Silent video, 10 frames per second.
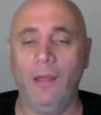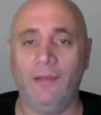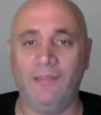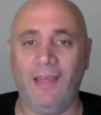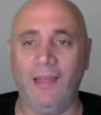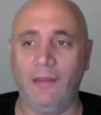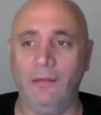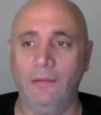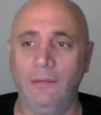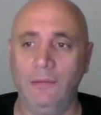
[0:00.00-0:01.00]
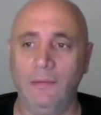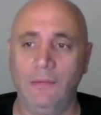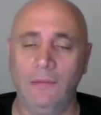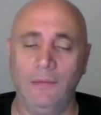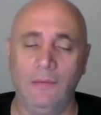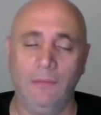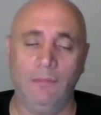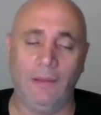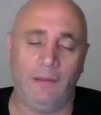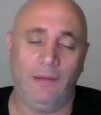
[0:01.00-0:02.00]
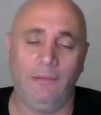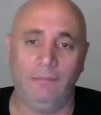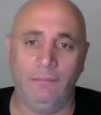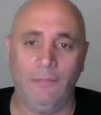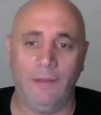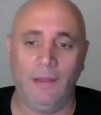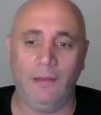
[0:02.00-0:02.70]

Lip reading: excited. But in